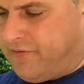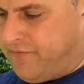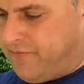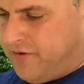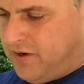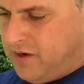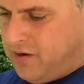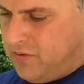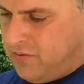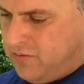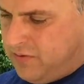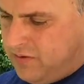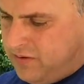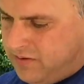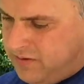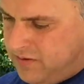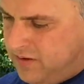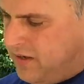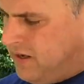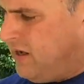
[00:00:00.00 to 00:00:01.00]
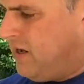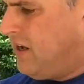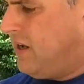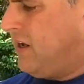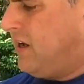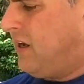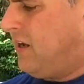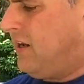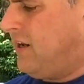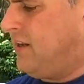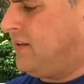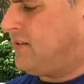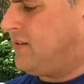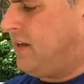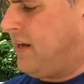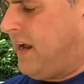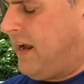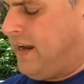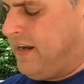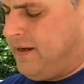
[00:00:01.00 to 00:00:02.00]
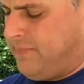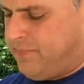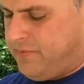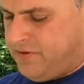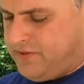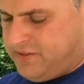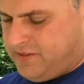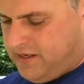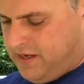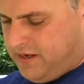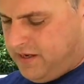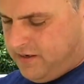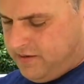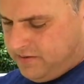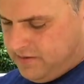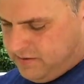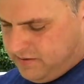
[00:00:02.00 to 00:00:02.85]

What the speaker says: phone, and it's at 80%,